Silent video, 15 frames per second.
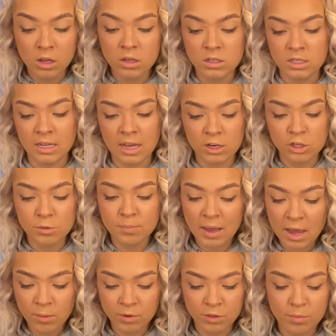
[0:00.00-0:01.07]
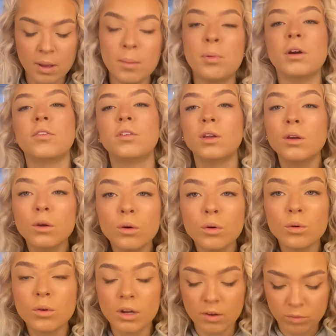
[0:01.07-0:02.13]
yeah, just bear with me. But if
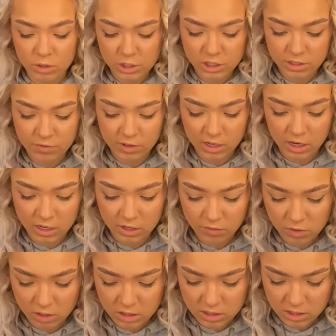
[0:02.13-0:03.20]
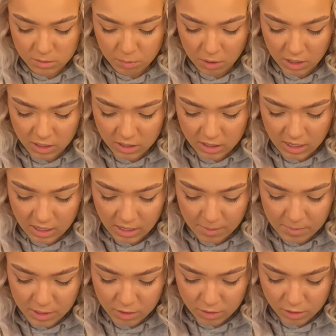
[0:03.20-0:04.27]
you have watched this video and you've got to this point, then let
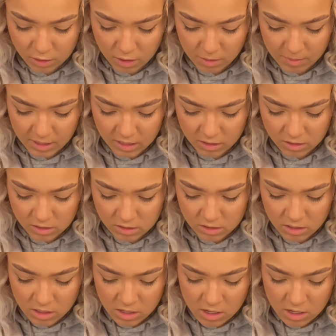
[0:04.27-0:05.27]
me know in the comments.